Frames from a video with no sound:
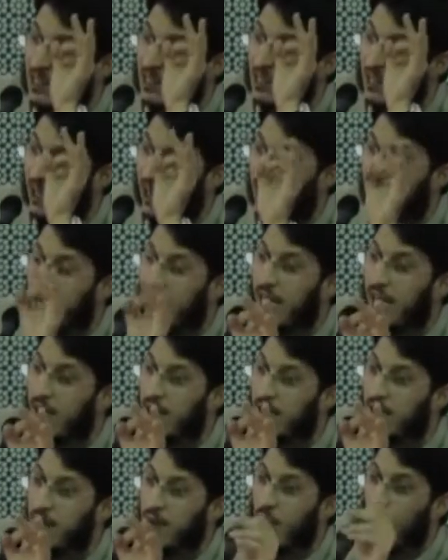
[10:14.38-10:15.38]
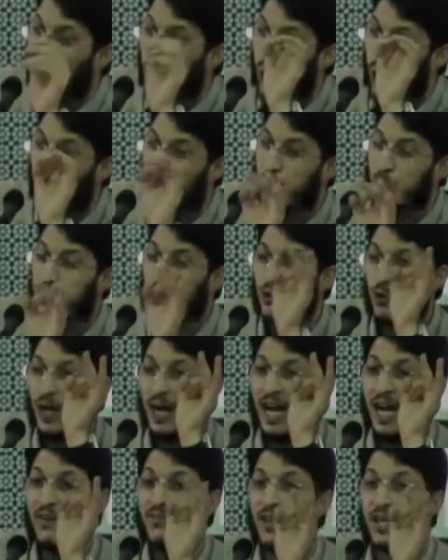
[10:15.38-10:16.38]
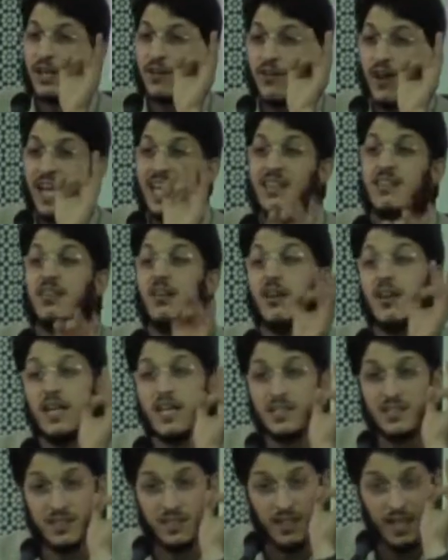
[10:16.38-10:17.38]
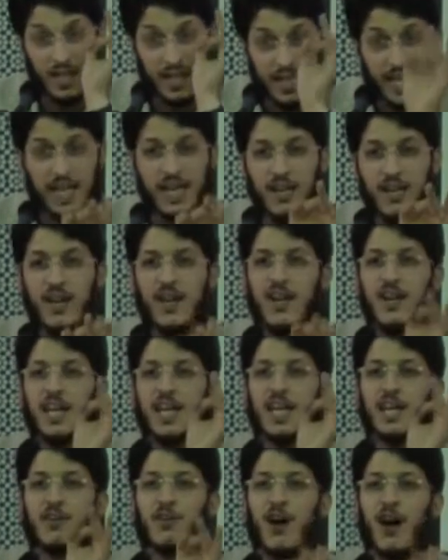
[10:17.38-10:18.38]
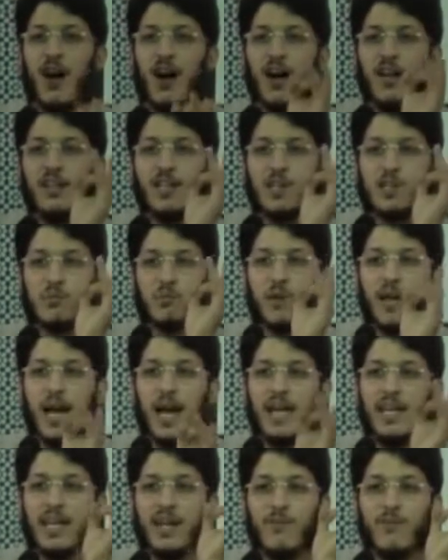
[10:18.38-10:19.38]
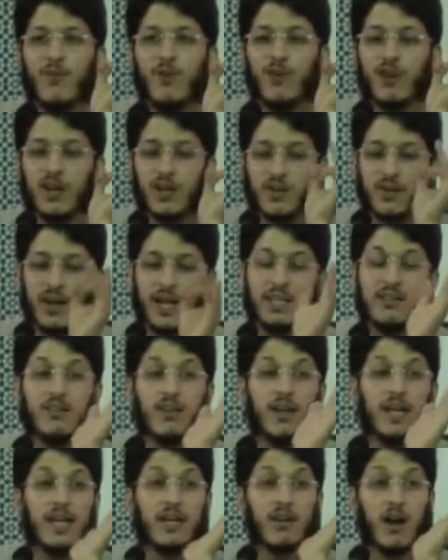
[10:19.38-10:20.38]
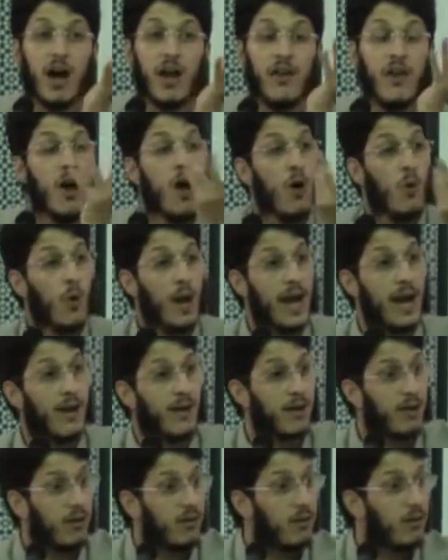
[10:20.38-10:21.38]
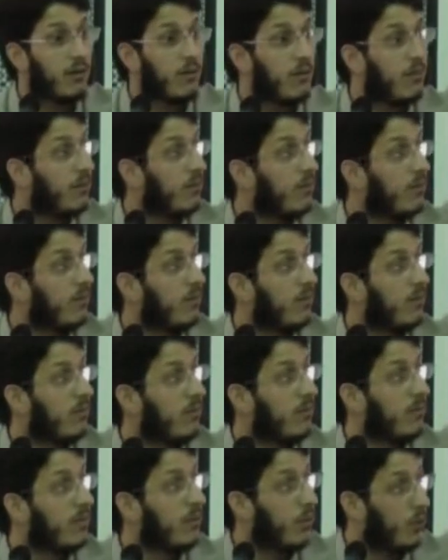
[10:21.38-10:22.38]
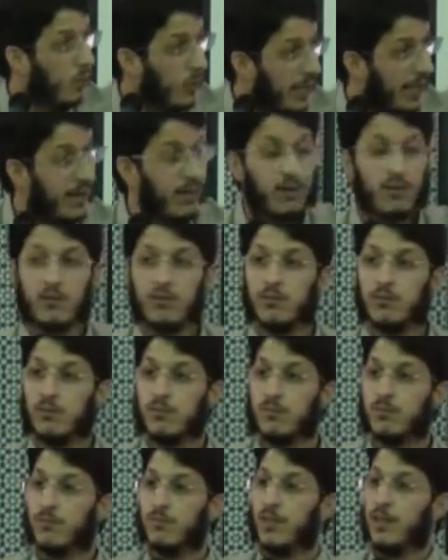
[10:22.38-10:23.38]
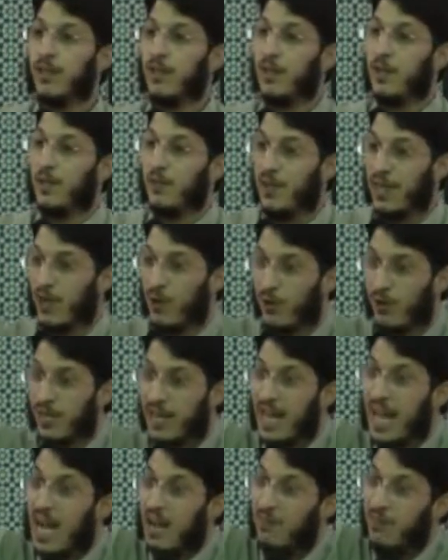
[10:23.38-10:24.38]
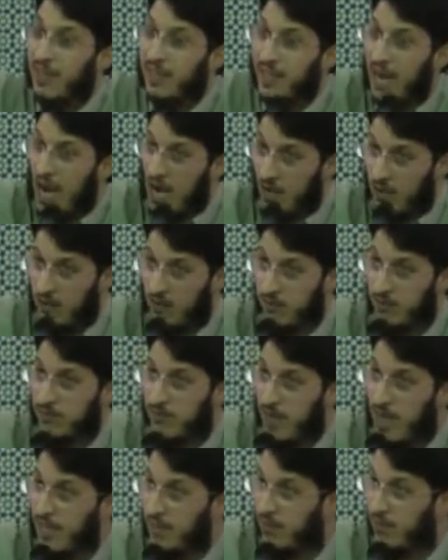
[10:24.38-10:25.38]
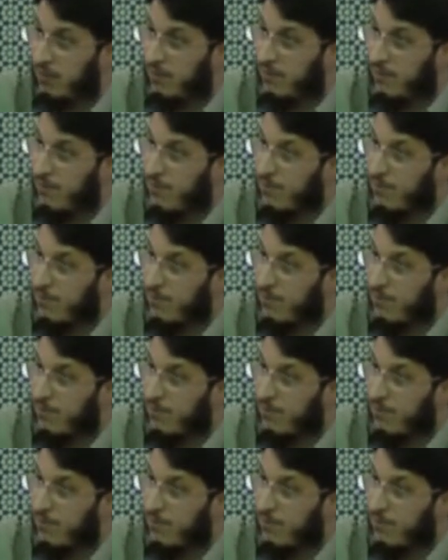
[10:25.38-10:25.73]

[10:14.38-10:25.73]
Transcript: Israel hopes to have a greater Israel, Iran is planning for a greater Iran. Where? Where? They already have Iraq, right?